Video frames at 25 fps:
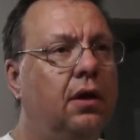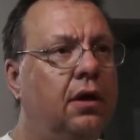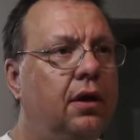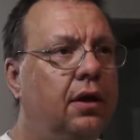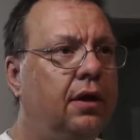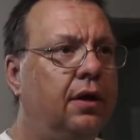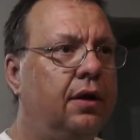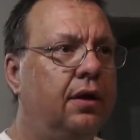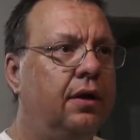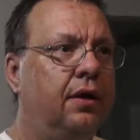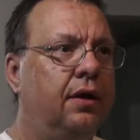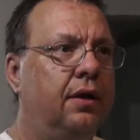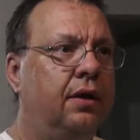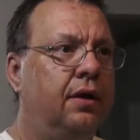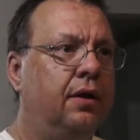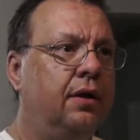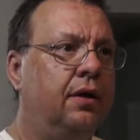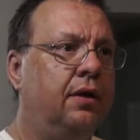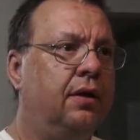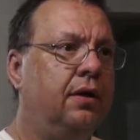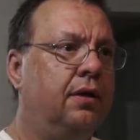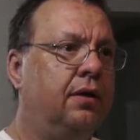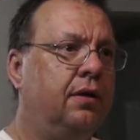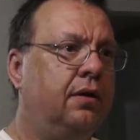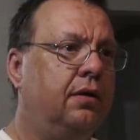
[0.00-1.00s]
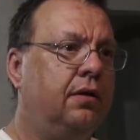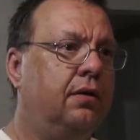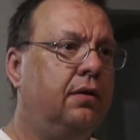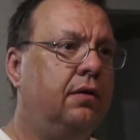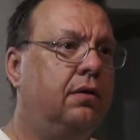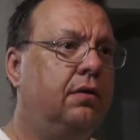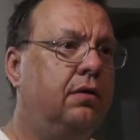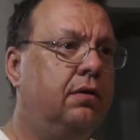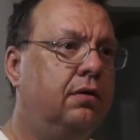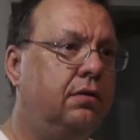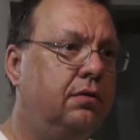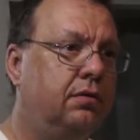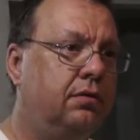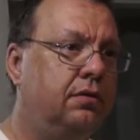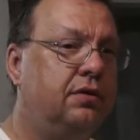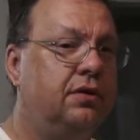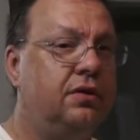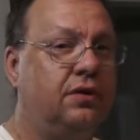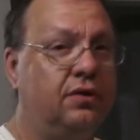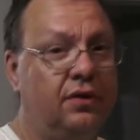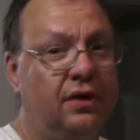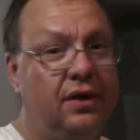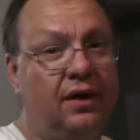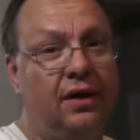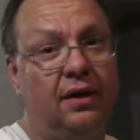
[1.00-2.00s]
And
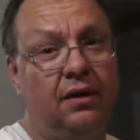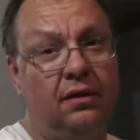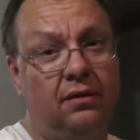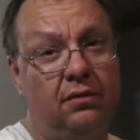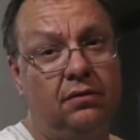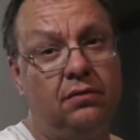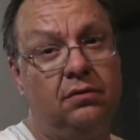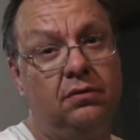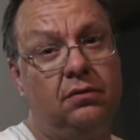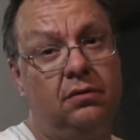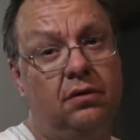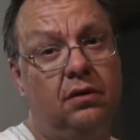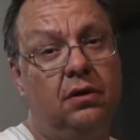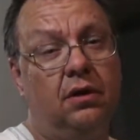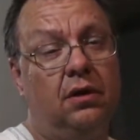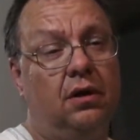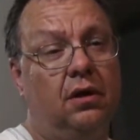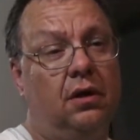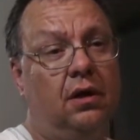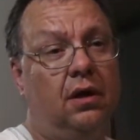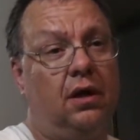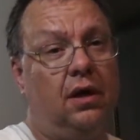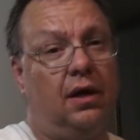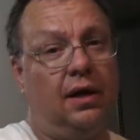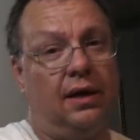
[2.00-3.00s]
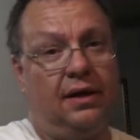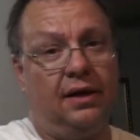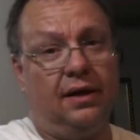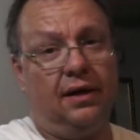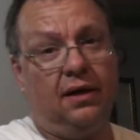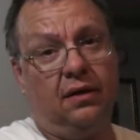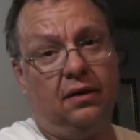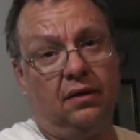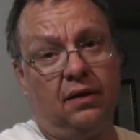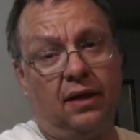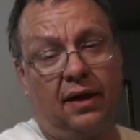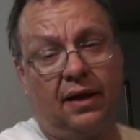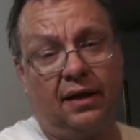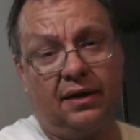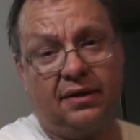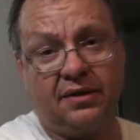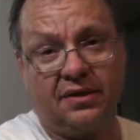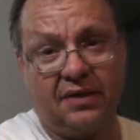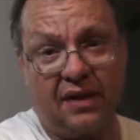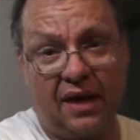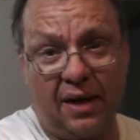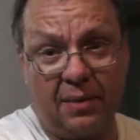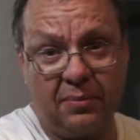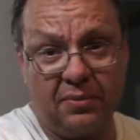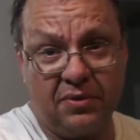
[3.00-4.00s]
so yeah, I did a lot of
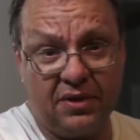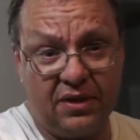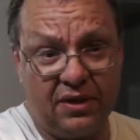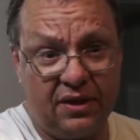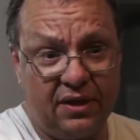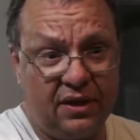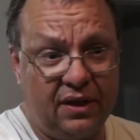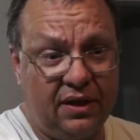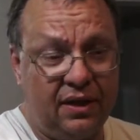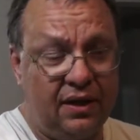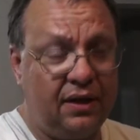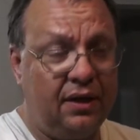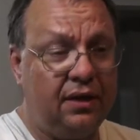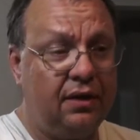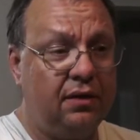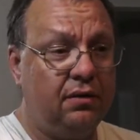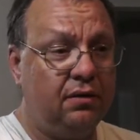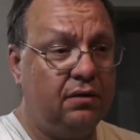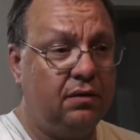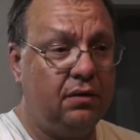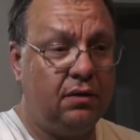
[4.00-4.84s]
stops today.